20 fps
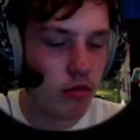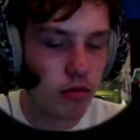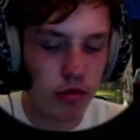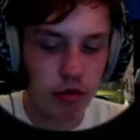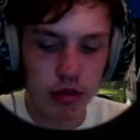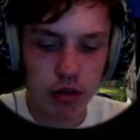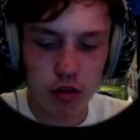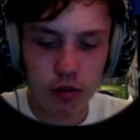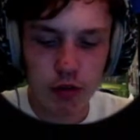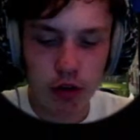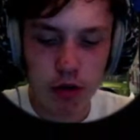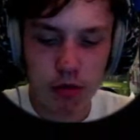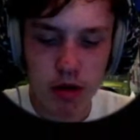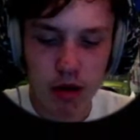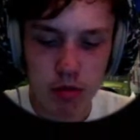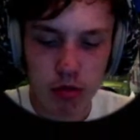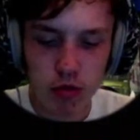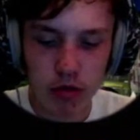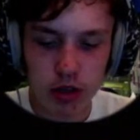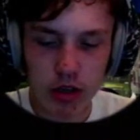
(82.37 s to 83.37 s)
But we've got a few
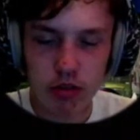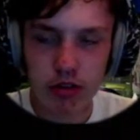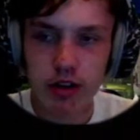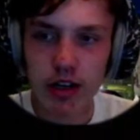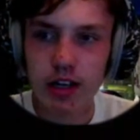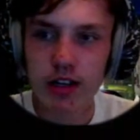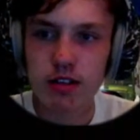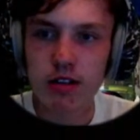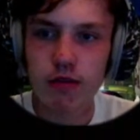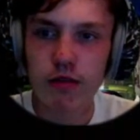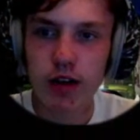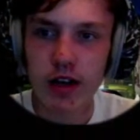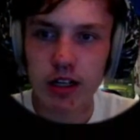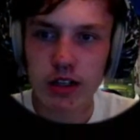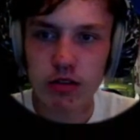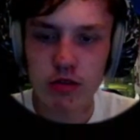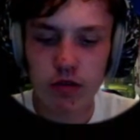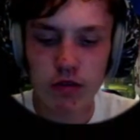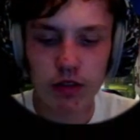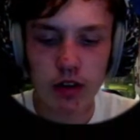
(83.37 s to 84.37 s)
people in already, so
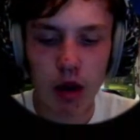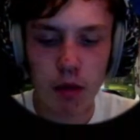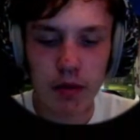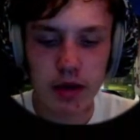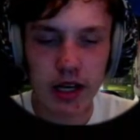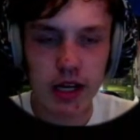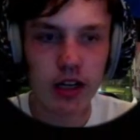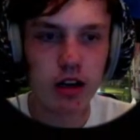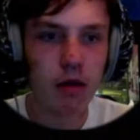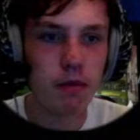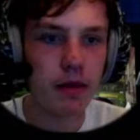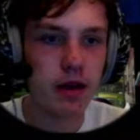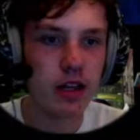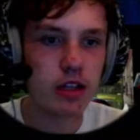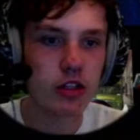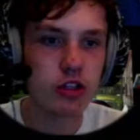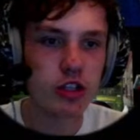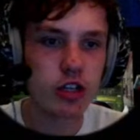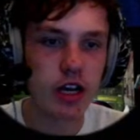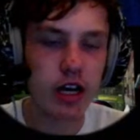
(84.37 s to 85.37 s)
thanks all for coming in. I'll be
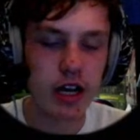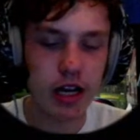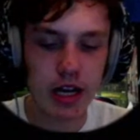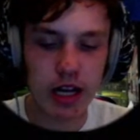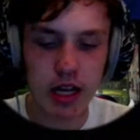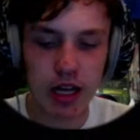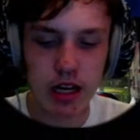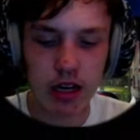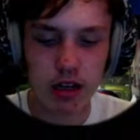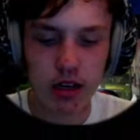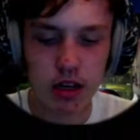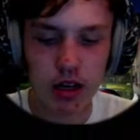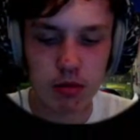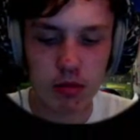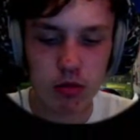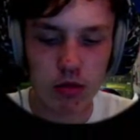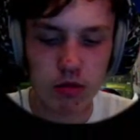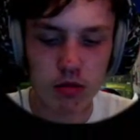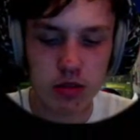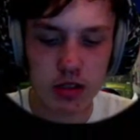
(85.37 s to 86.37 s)
in chat in a
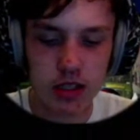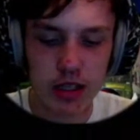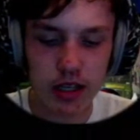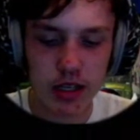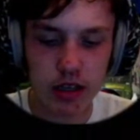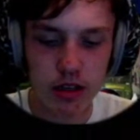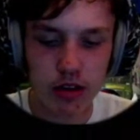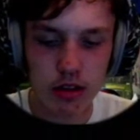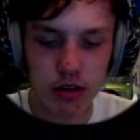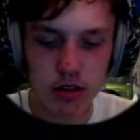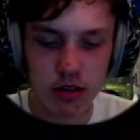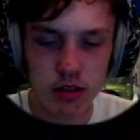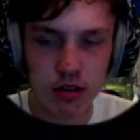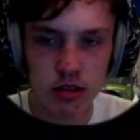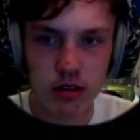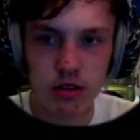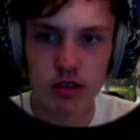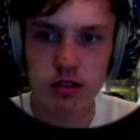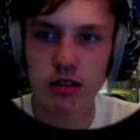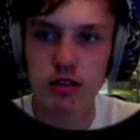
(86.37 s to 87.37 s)
couple of
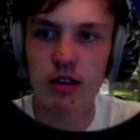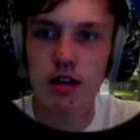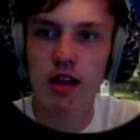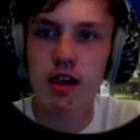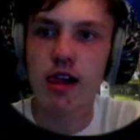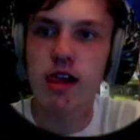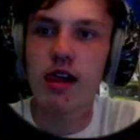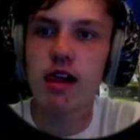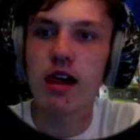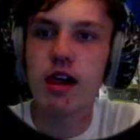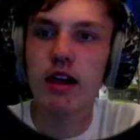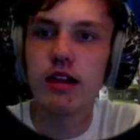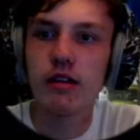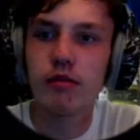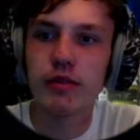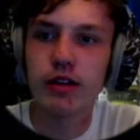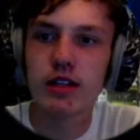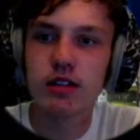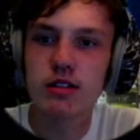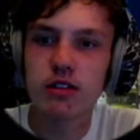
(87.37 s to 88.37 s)
seconds, and
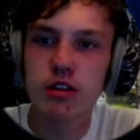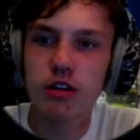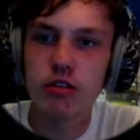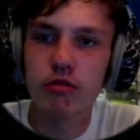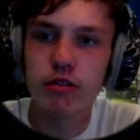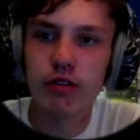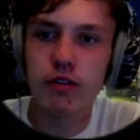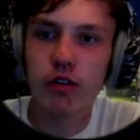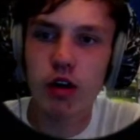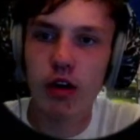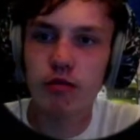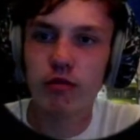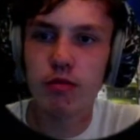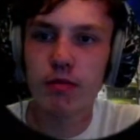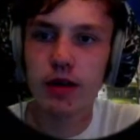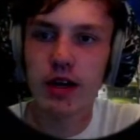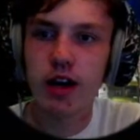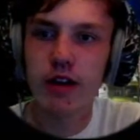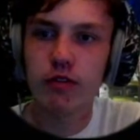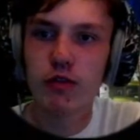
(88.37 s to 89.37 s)
then we can see who we've got. And we'll
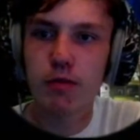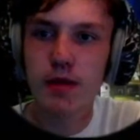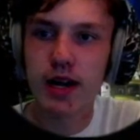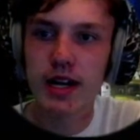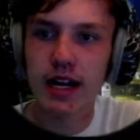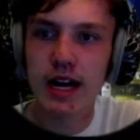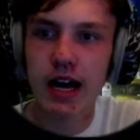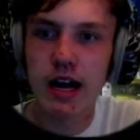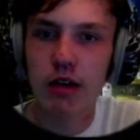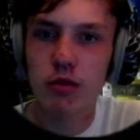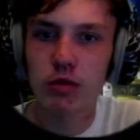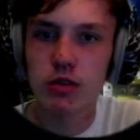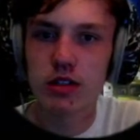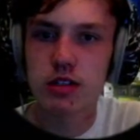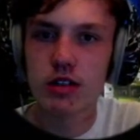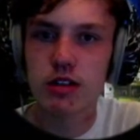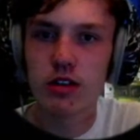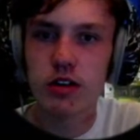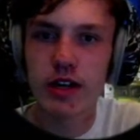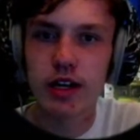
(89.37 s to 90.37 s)
be going for about an hour
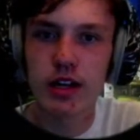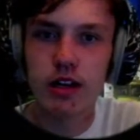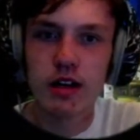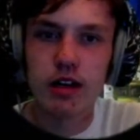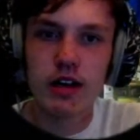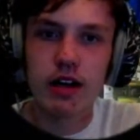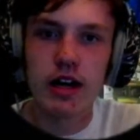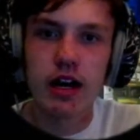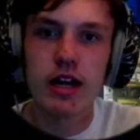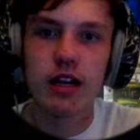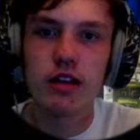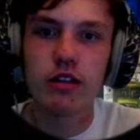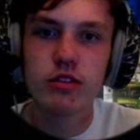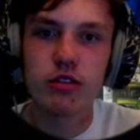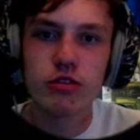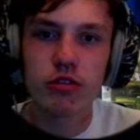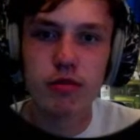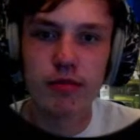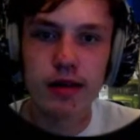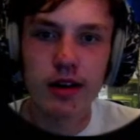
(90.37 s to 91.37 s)
tonight. Hello
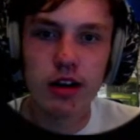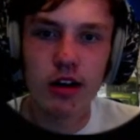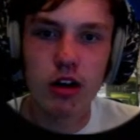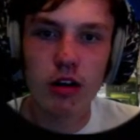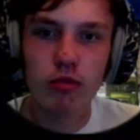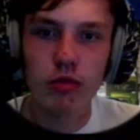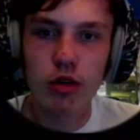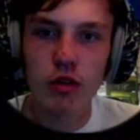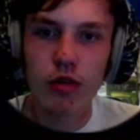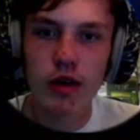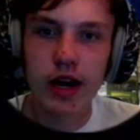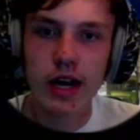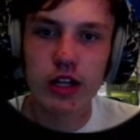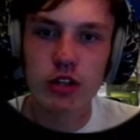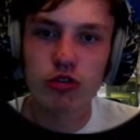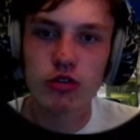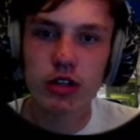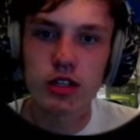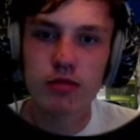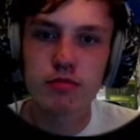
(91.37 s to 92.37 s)
to Amela, Will,
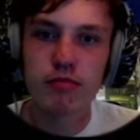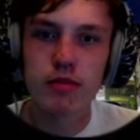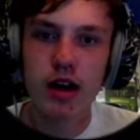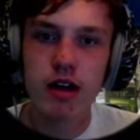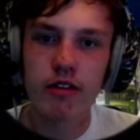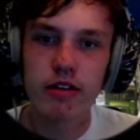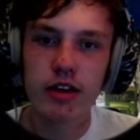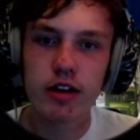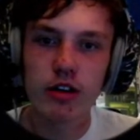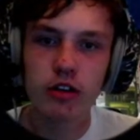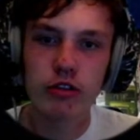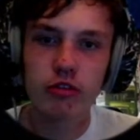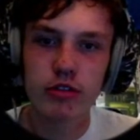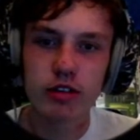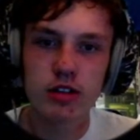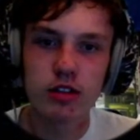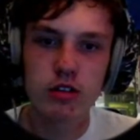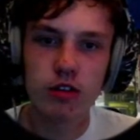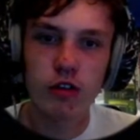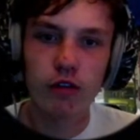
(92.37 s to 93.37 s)
Andres, Mario,
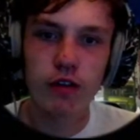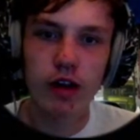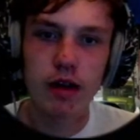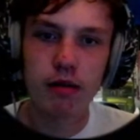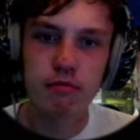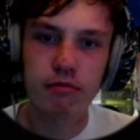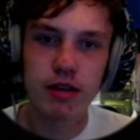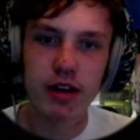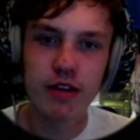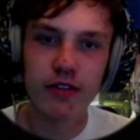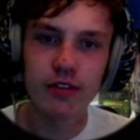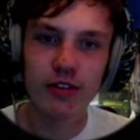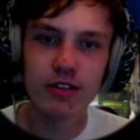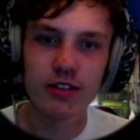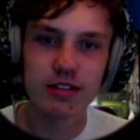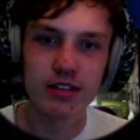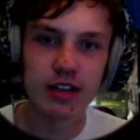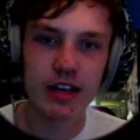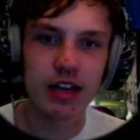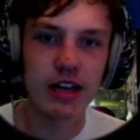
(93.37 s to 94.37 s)
Christoph, and
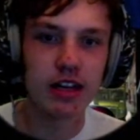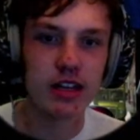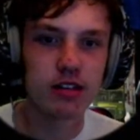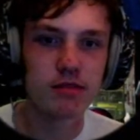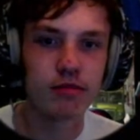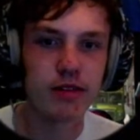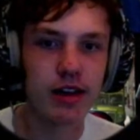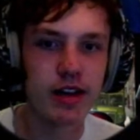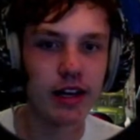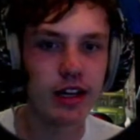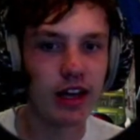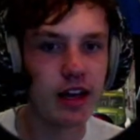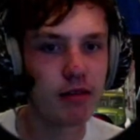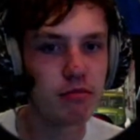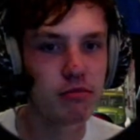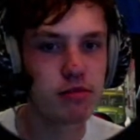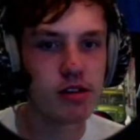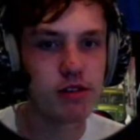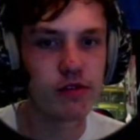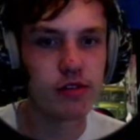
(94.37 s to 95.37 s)
Pivers. It is me
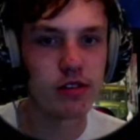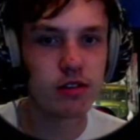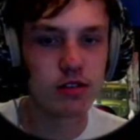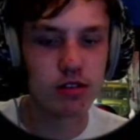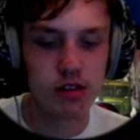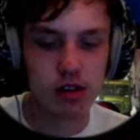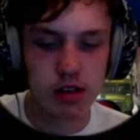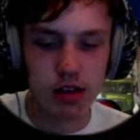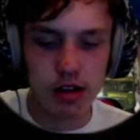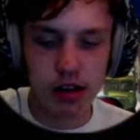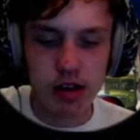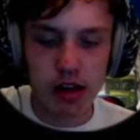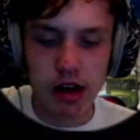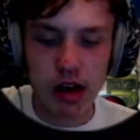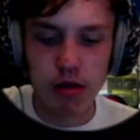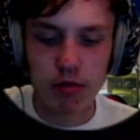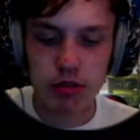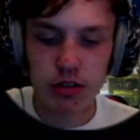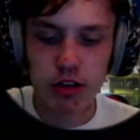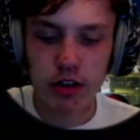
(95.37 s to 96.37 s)
again, Pivers.
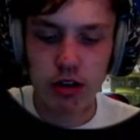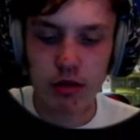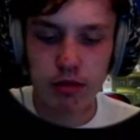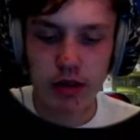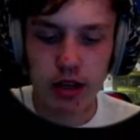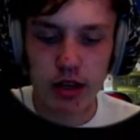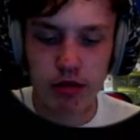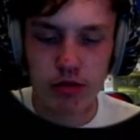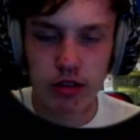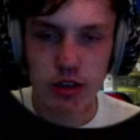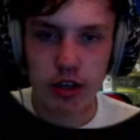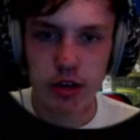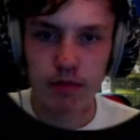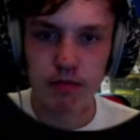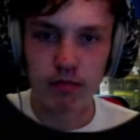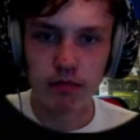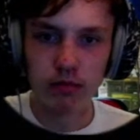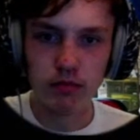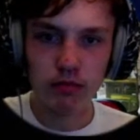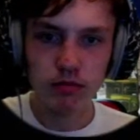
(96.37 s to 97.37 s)
Yeah, it was good, Amela, it was good.